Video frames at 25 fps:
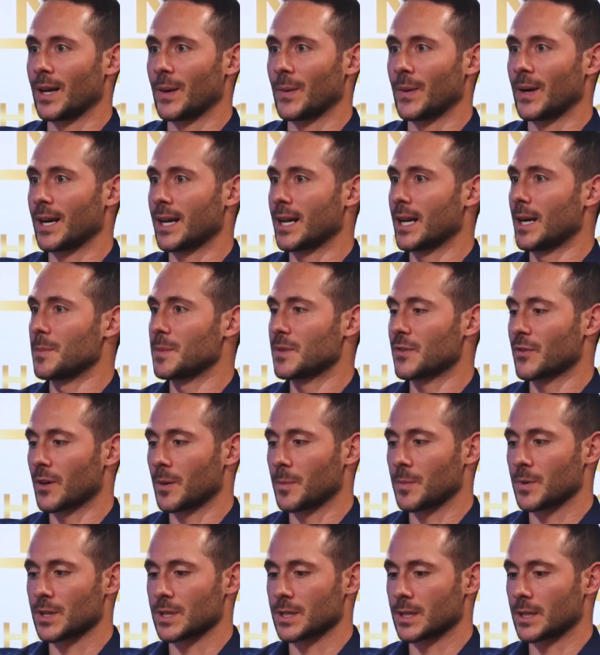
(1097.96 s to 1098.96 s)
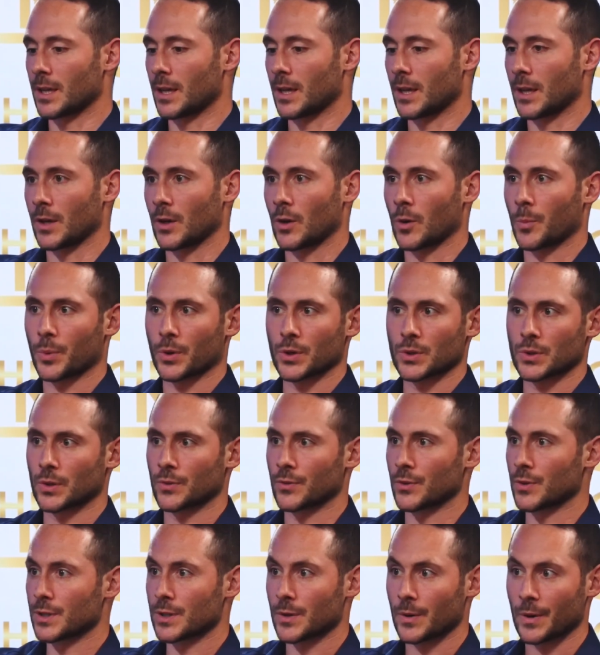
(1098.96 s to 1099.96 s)
it comes from just
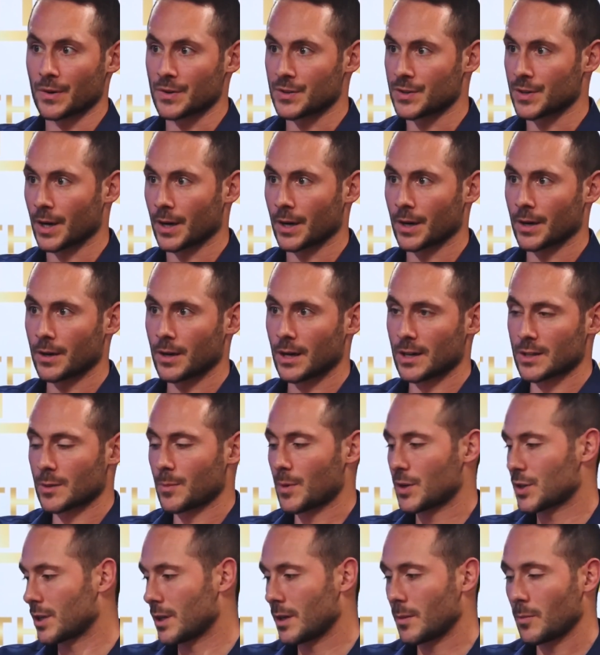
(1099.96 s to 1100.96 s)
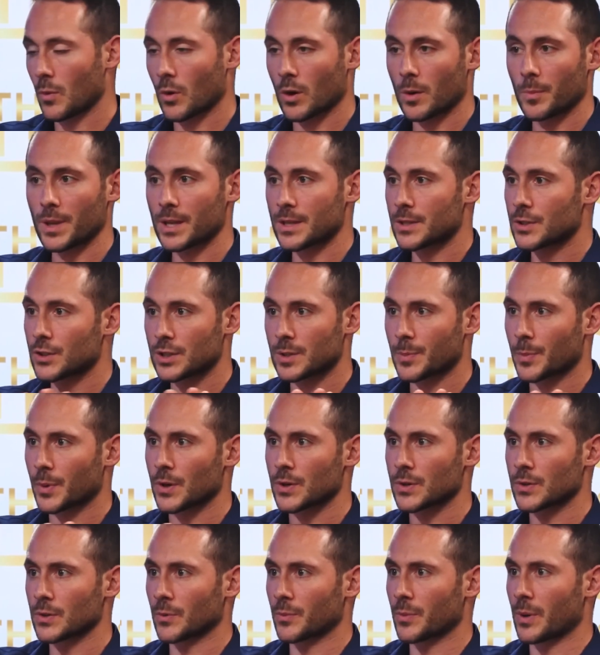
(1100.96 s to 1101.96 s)
personal roots when I was younger, not so much anymore, but that's just
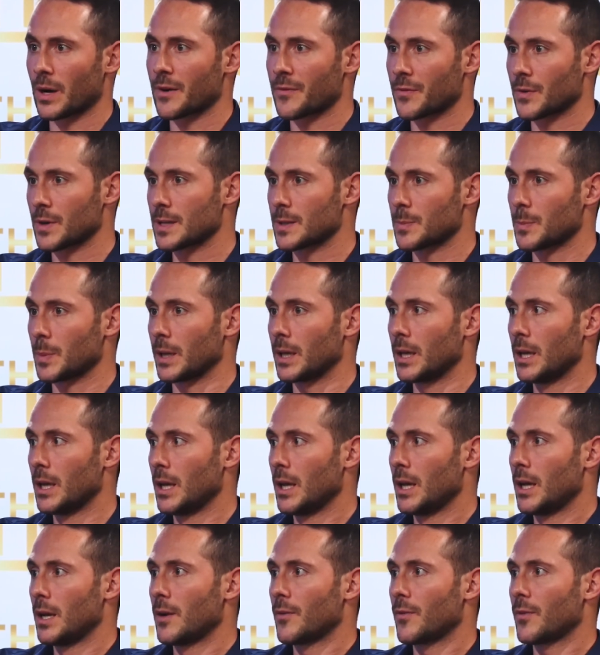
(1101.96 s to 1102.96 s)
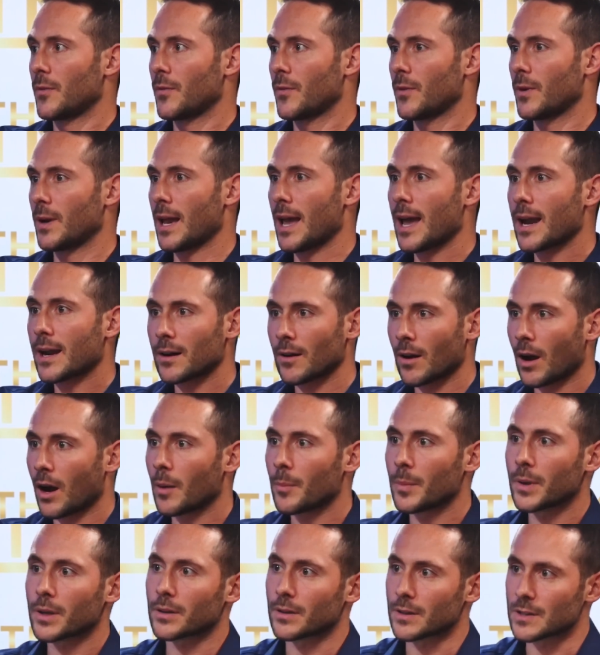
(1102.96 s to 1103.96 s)
personal preference. But
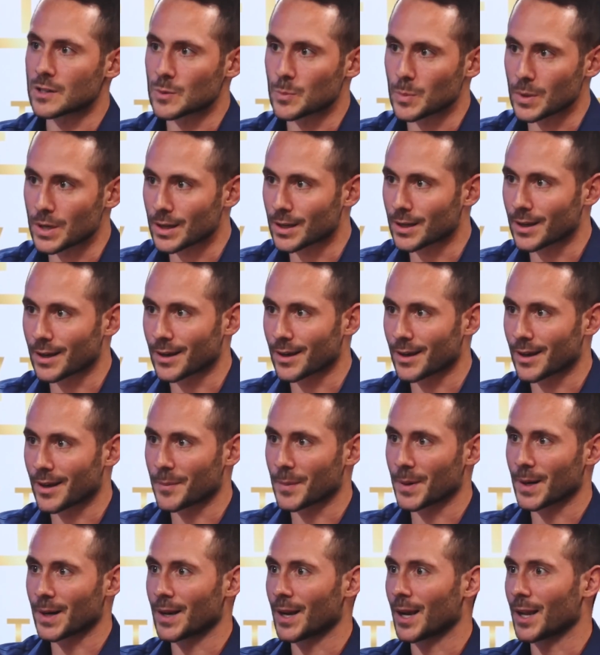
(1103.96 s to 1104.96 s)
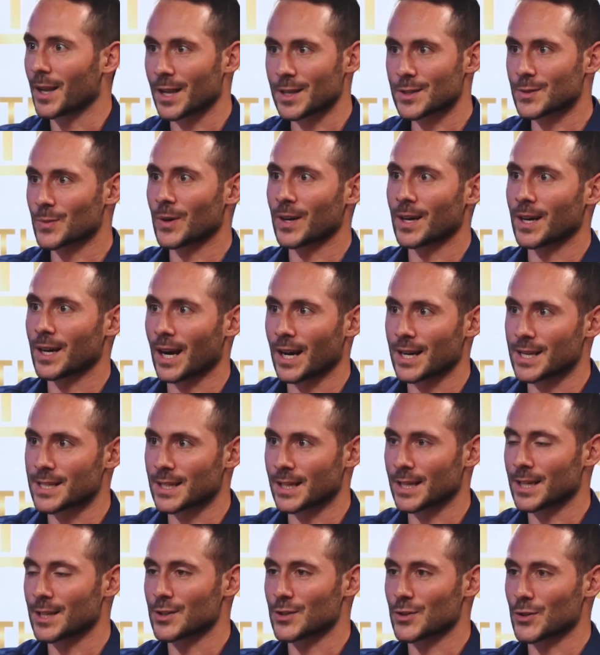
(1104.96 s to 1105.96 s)
economically speaking, I mean, that's what I
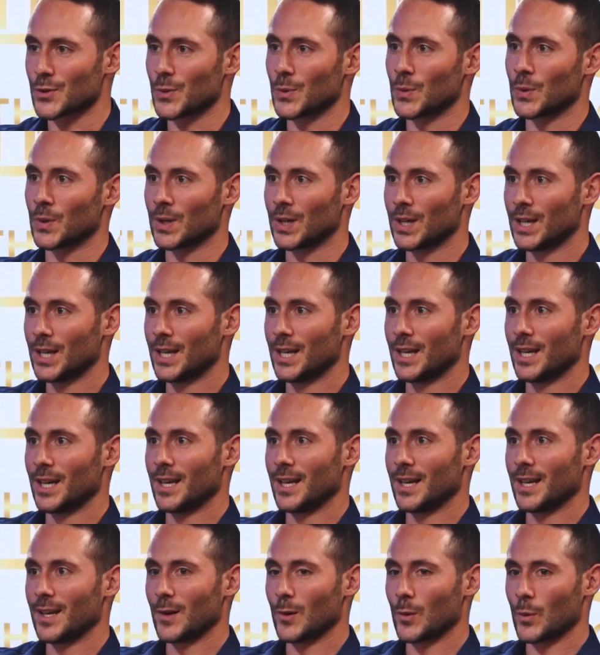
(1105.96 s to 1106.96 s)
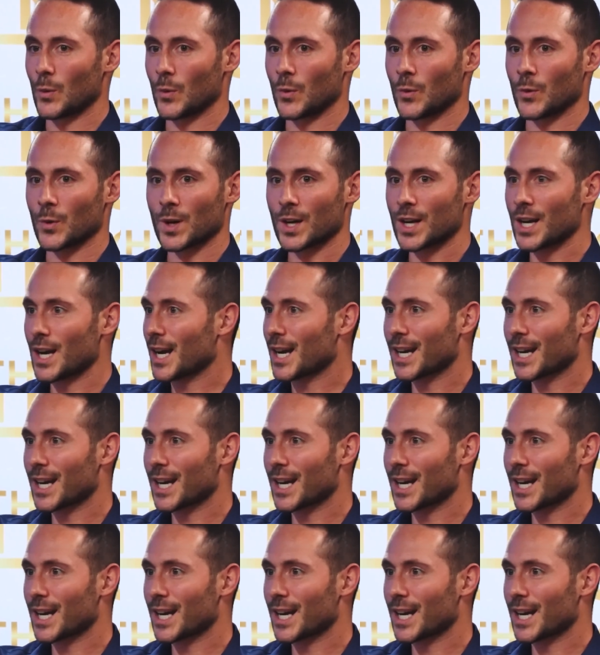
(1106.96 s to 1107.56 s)
studied in school. We're not